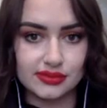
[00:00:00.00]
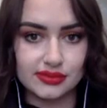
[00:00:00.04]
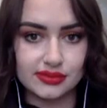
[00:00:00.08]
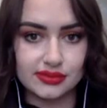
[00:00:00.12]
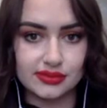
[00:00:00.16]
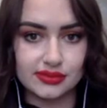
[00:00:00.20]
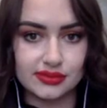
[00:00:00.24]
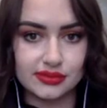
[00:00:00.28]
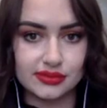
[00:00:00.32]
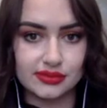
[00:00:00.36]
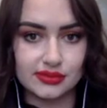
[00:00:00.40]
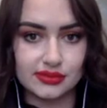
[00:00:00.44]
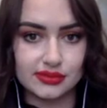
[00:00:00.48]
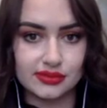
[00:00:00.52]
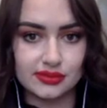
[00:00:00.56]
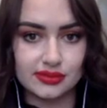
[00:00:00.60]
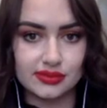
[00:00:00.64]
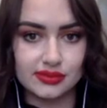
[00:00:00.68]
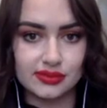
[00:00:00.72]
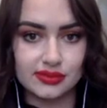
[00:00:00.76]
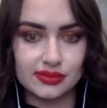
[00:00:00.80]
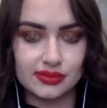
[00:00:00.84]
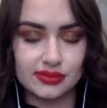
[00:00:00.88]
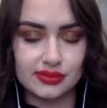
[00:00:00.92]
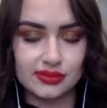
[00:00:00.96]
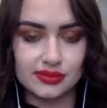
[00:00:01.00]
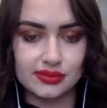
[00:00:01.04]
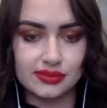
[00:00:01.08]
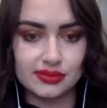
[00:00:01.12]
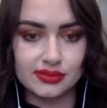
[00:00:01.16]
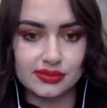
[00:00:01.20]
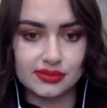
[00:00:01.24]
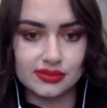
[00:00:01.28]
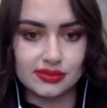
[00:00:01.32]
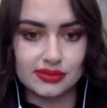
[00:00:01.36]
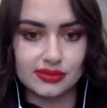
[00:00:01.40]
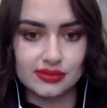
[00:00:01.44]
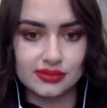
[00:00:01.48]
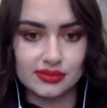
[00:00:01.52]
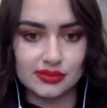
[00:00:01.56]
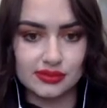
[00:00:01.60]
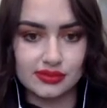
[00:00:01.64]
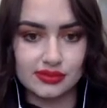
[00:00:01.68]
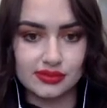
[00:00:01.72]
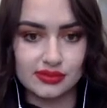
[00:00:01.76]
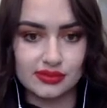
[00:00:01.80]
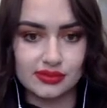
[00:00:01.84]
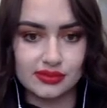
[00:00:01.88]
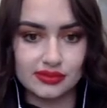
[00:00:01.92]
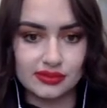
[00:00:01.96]

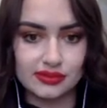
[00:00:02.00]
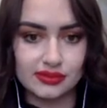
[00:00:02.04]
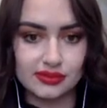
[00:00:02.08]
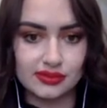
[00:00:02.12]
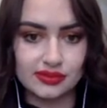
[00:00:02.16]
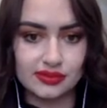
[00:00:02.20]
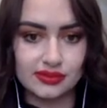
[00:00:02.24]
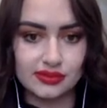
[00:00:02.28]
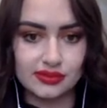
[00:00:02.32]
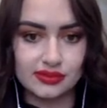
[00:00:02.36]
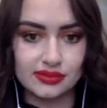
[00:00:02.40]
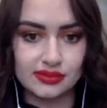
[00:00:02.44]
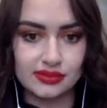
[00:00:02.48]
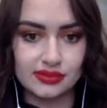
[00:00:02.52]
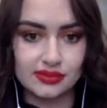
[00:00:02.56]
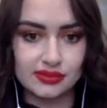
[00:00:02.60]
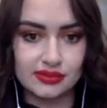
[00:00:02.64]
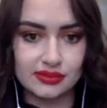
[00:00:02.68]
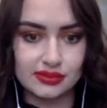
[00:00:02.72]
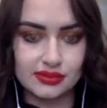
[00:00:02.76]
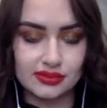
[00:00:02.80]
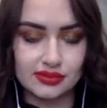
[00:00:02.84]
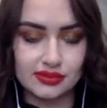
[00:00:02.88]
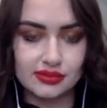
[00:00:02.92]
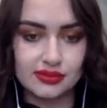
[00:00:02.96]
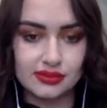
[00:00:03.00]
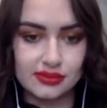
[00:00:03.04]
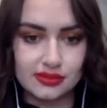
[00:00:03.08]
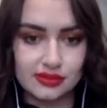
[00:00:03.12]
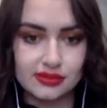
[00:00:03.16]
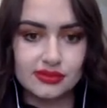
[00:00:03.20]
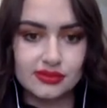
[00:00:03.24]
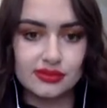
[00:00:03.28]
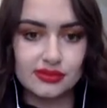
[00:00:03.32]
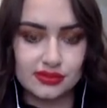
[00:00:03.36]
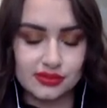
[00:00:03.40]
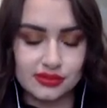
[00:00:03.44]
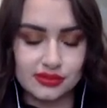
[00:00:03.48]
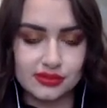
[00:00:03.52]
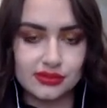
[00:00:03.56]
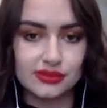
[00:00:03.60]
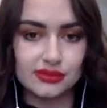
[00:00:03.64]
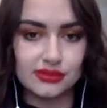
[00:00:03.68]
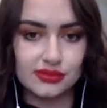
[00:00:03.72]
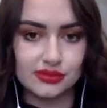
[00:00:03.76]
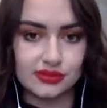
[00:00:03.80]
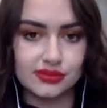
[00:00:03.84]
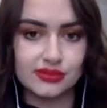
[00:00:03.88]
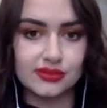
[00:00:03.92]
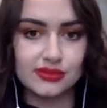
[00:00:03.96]

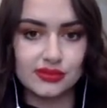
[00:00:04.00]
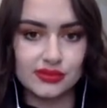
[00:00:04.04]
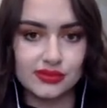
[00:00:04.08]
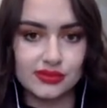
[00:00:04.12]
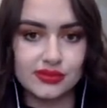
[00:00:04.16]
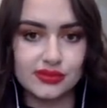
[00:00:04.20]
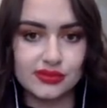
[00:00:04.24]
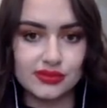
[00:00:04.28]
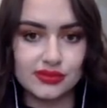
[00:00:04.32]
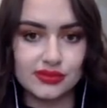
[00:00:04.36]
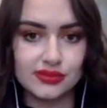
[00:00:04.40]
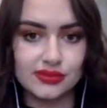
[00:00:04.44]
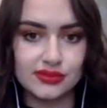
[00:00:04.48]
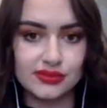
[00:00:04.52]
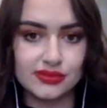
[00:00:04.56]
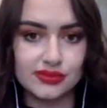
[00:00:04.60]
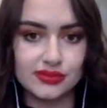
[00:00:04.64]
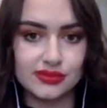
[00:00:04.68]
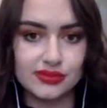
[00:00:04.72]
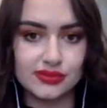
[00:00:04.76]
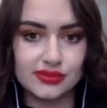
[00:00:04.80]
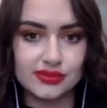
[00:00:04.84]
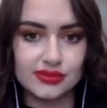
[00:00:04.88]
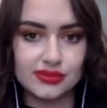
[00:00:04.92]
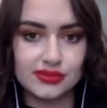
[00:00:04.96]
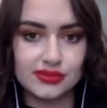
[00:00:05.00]
(not speaking)